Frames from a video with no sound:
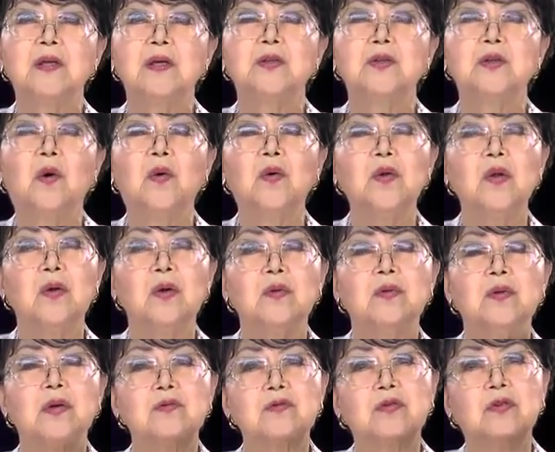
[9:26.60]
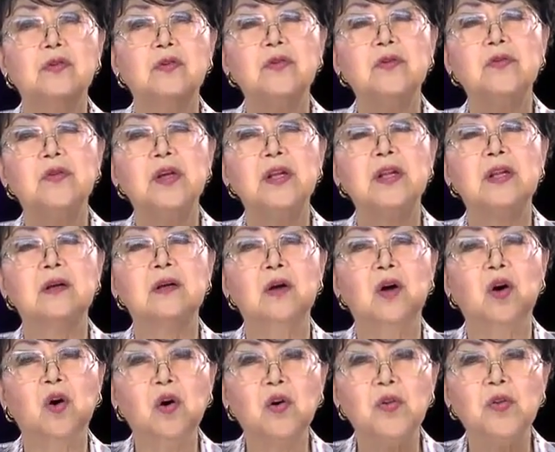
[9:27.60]
So the truth in the
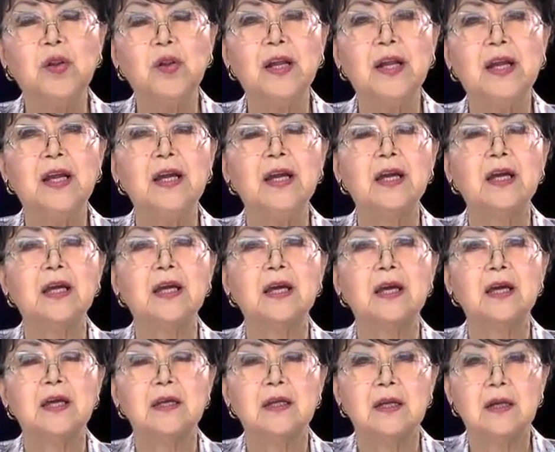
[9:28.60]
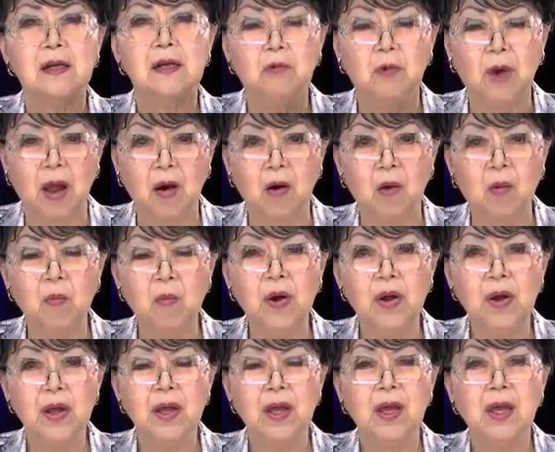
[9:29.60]
earthly realm
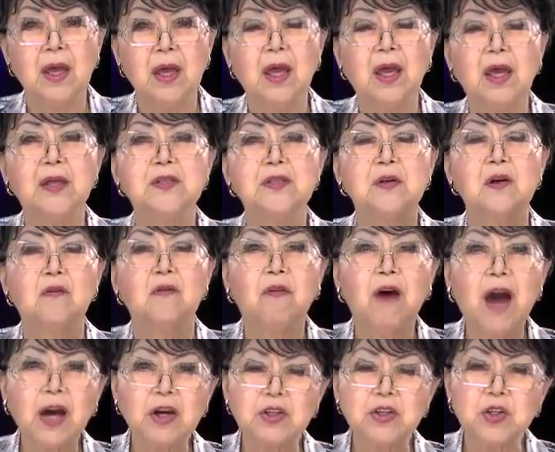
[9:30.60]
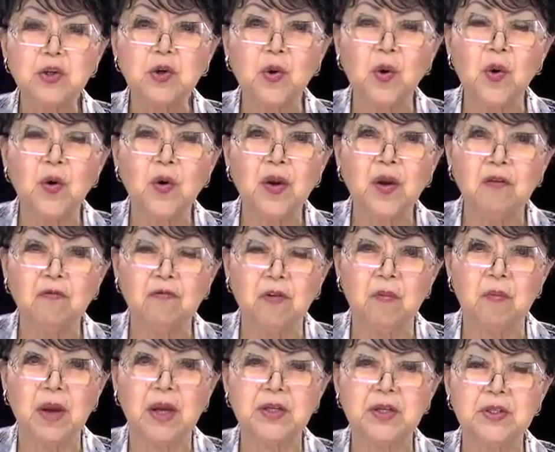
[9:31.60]
is factual
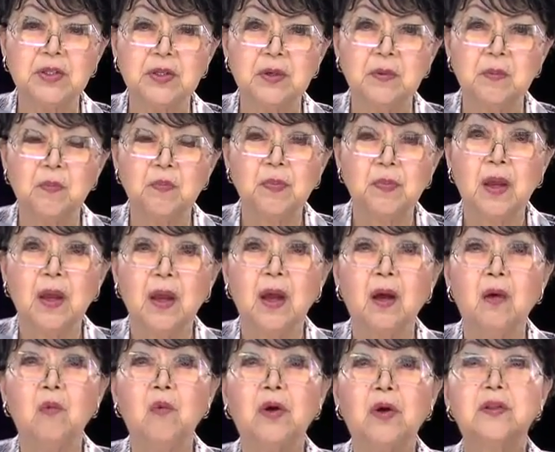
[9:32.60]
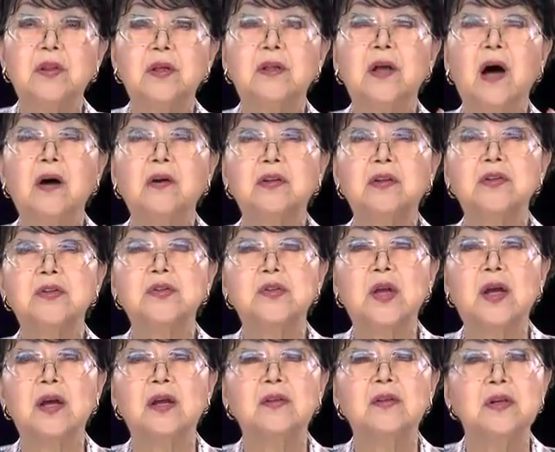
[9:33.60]
information. And what the doctor
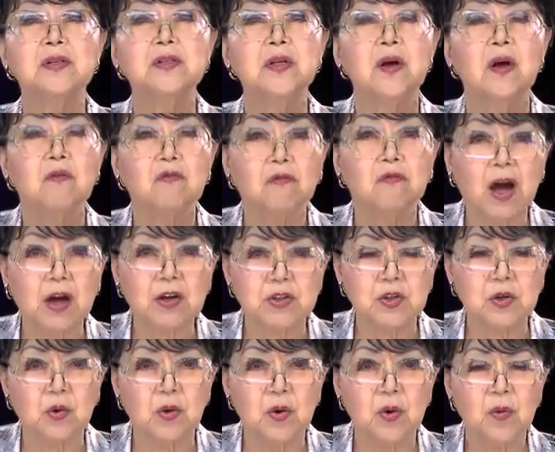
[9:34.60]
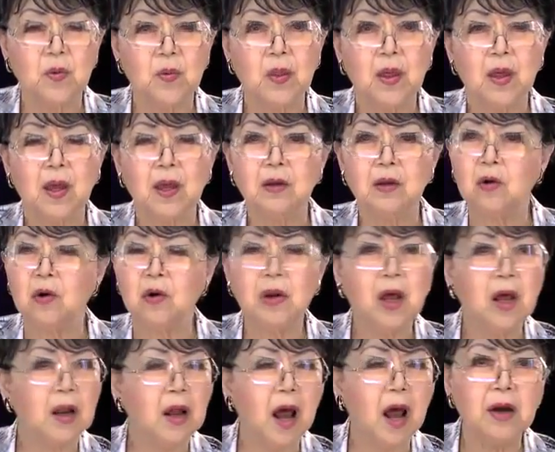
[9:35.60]
says is factual. And you're
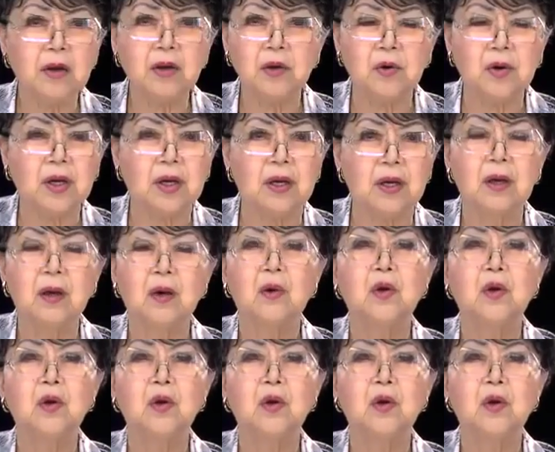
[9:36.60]
not arguing it.